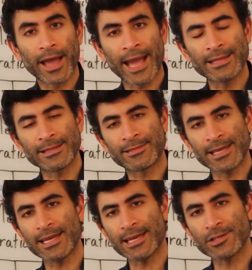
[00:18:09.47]
And the
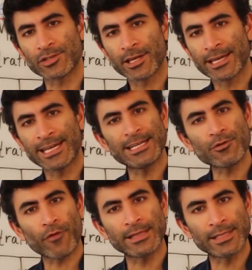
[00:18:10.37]
thing is, he
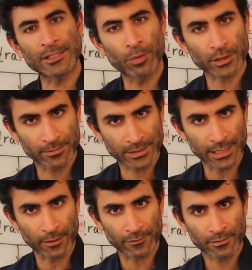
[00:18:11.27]
didn't write these books
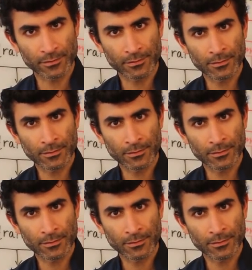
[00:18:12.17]
himself.